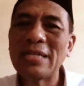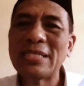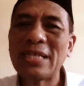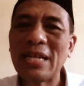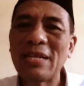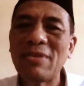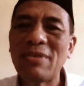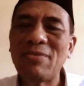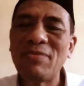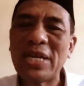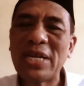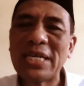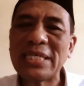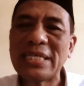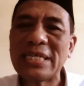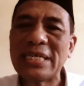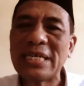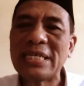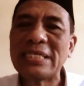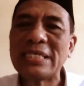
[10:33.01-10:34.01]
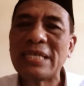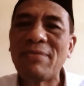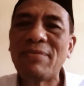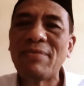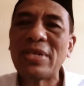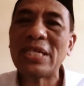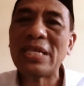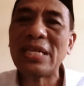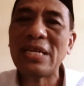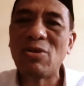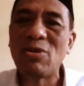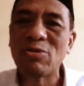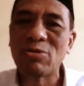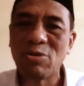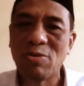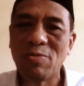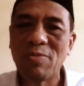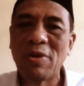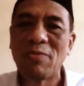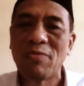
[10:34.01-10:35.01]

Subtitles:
certification in 17 October